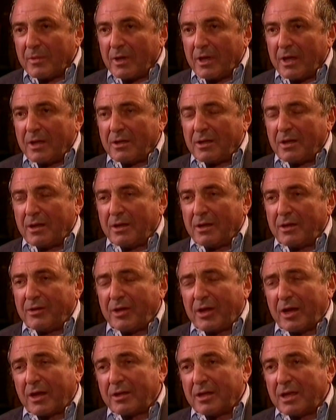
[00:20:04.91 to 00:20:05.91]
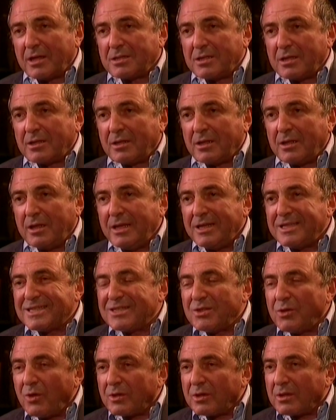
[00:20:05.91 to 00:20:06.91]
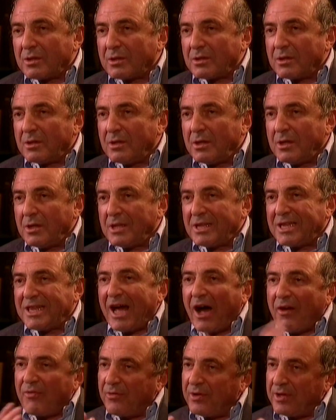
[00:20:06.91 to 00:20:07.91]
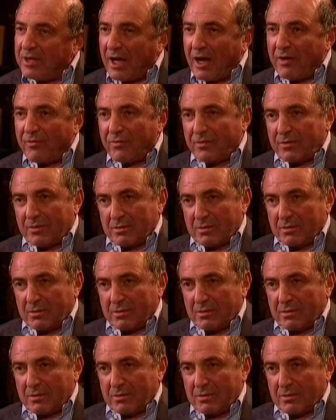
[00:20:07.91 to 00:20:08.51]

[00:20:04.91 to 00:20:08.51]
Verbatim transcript: and I recognized that he is not tough enough